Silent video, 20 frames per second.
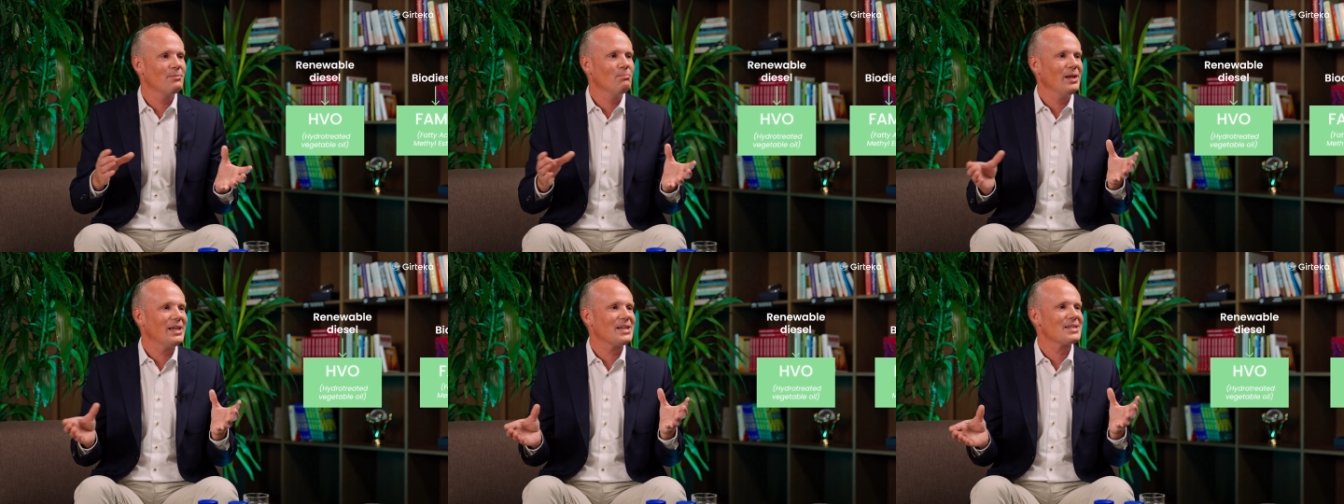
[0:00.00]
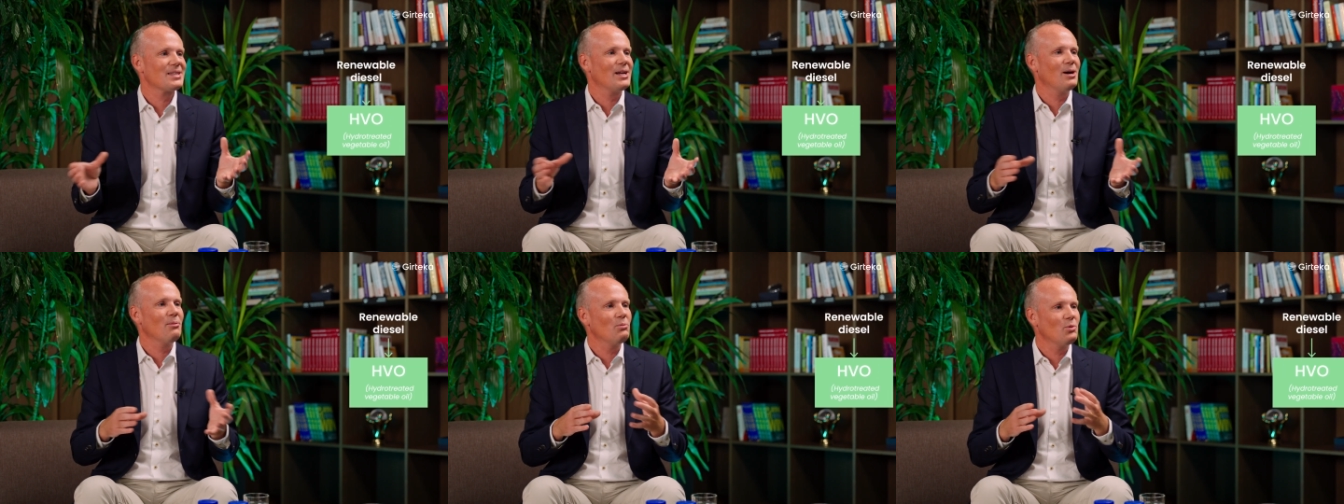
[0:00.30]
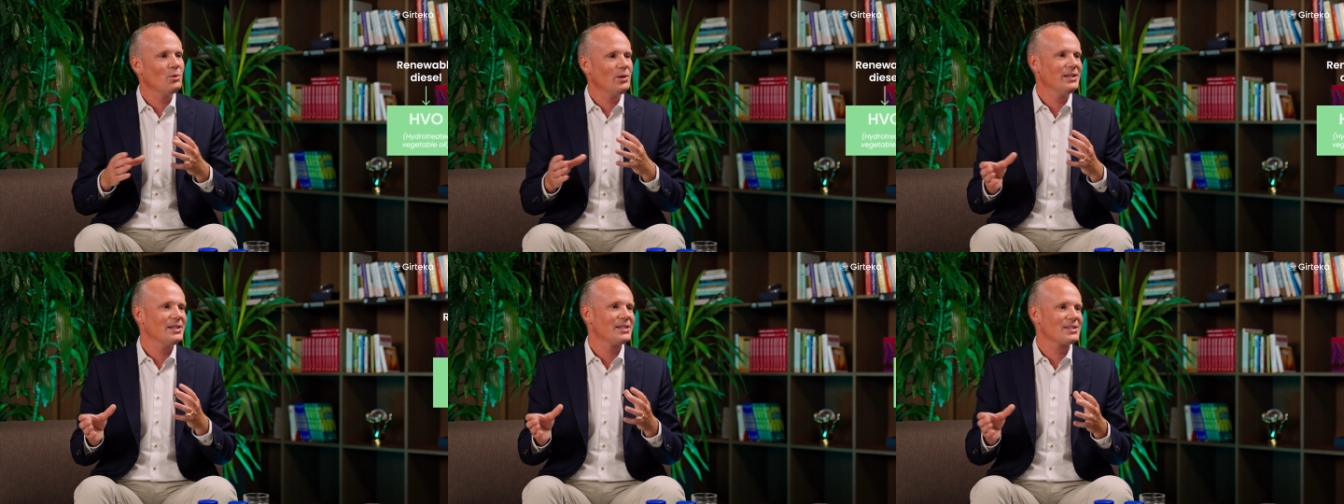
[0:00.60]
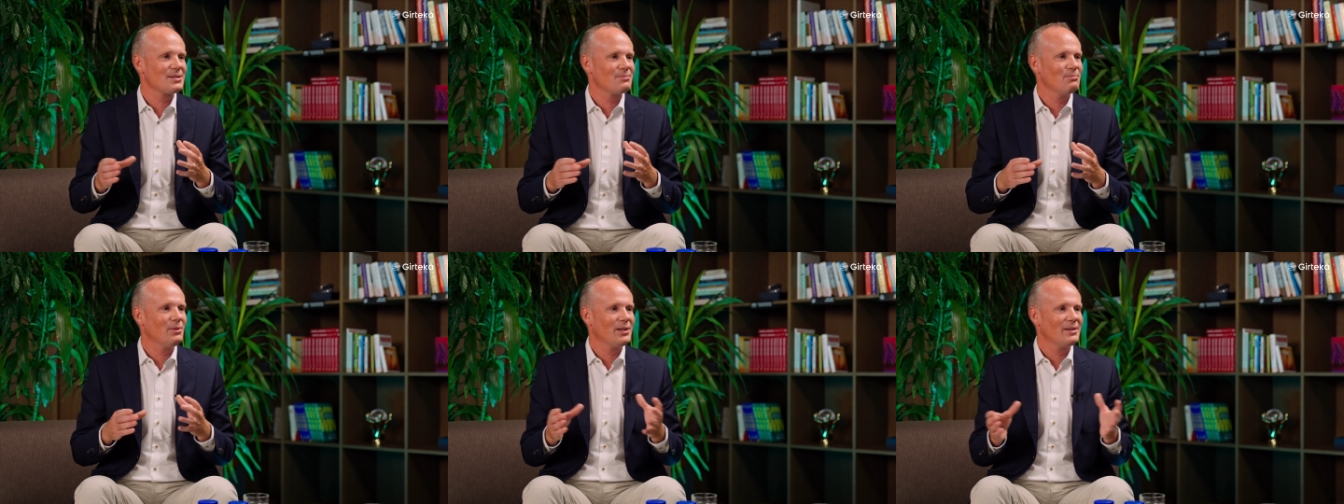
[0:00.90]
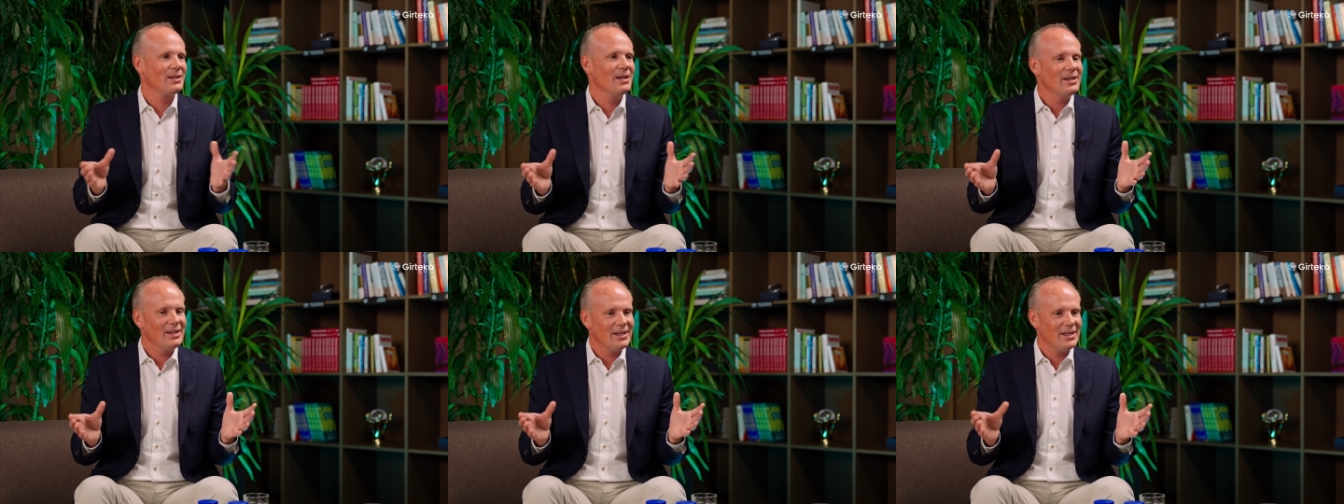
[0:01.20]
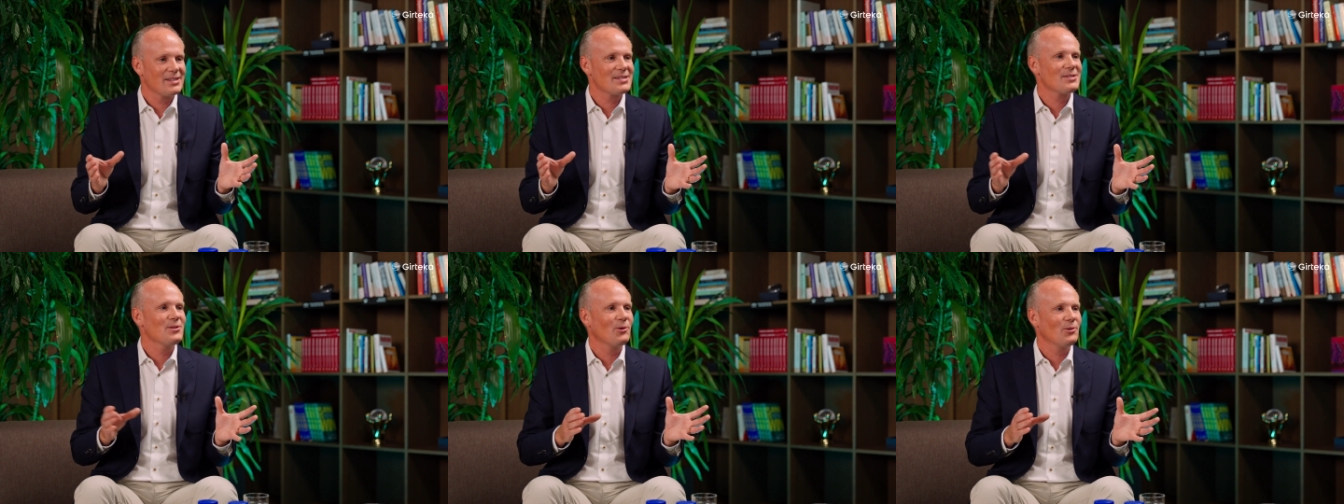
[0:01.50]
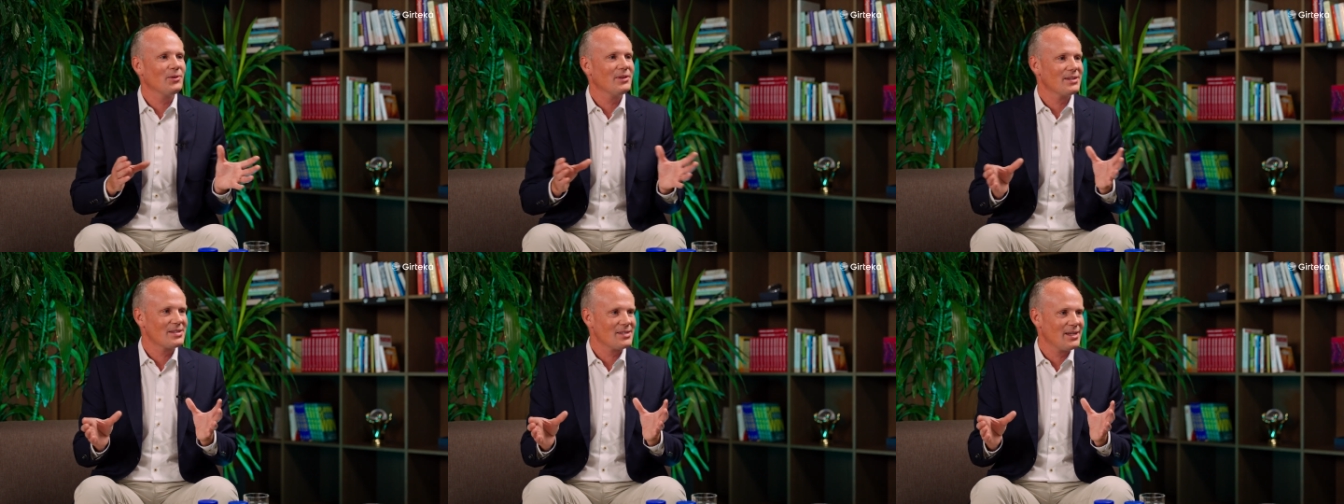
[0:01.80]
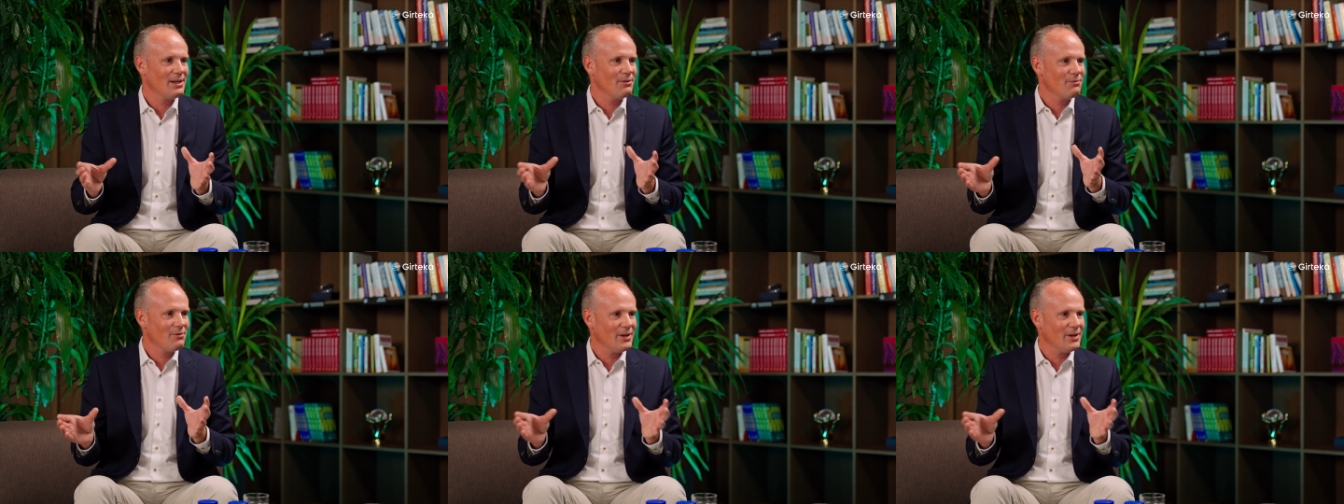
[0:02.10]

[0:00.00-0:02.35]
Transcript: mixed up with this, but it's not the same